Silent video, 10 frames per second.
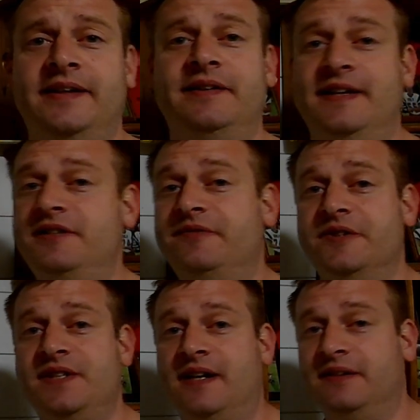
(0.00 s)
nice
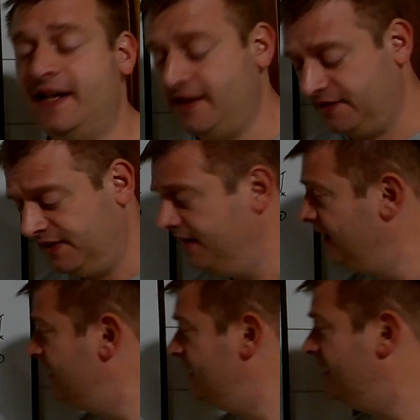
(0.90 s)
first down gains
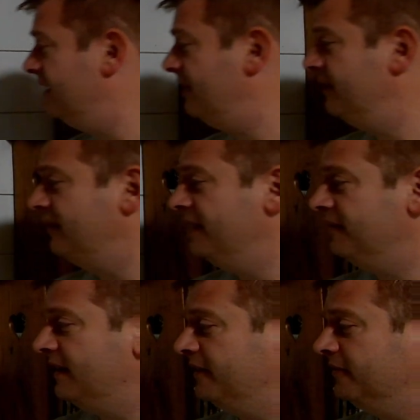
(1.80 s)
later
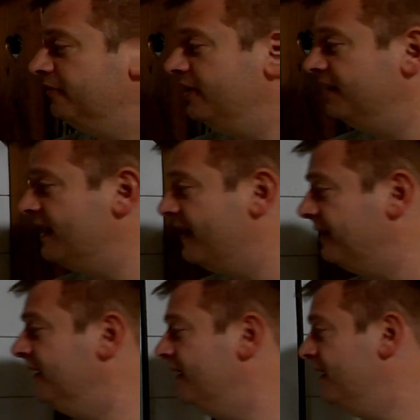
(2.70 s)
on, week 9.
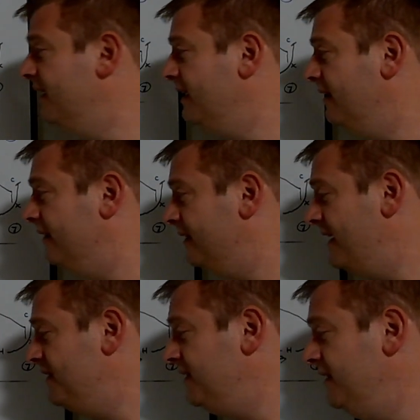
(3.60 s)
And then
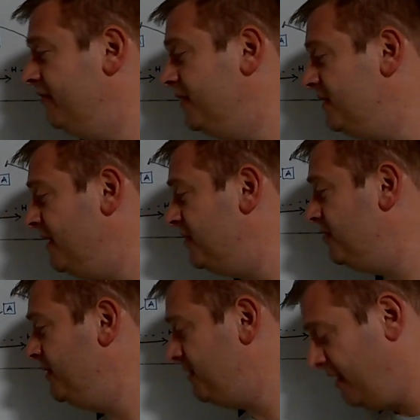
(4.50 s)
lastly, Verts left
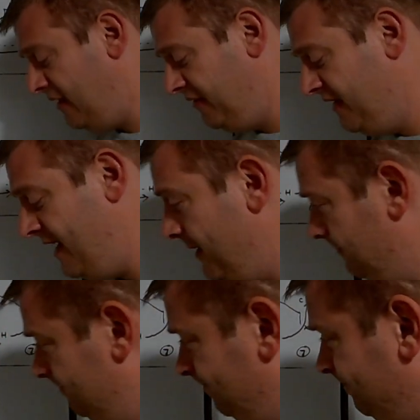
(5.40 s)
switch off of that.
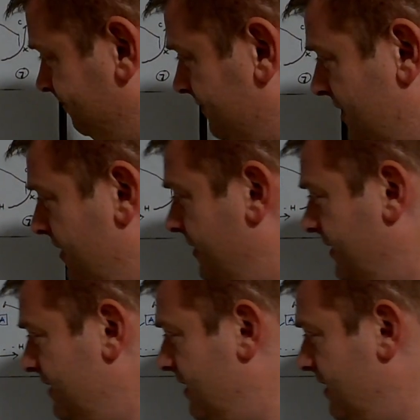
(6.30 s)
So let's